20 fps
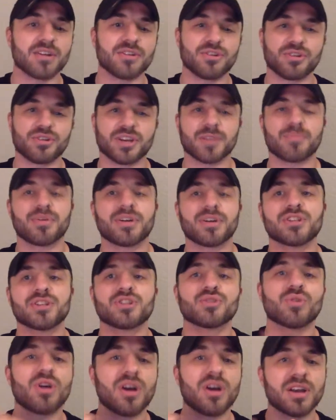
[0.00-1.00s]
get put in a
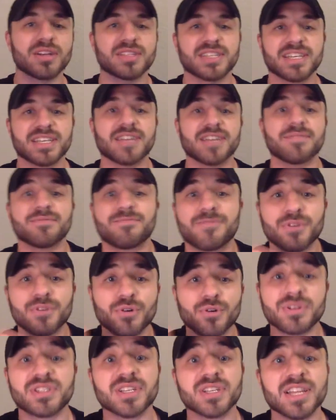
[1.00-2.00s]
drawing to get
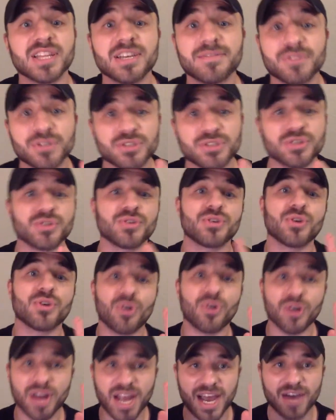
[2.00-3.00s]
food delivered to
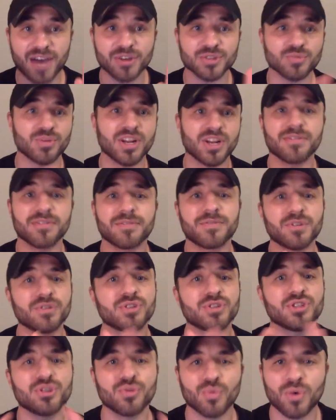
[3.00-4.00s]
your house, whatever
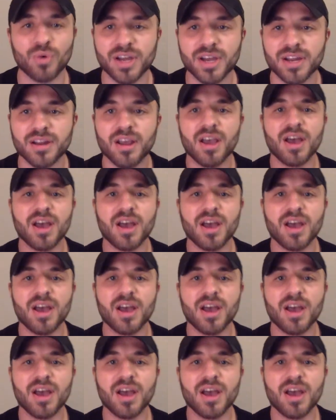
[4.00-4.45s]
food you want.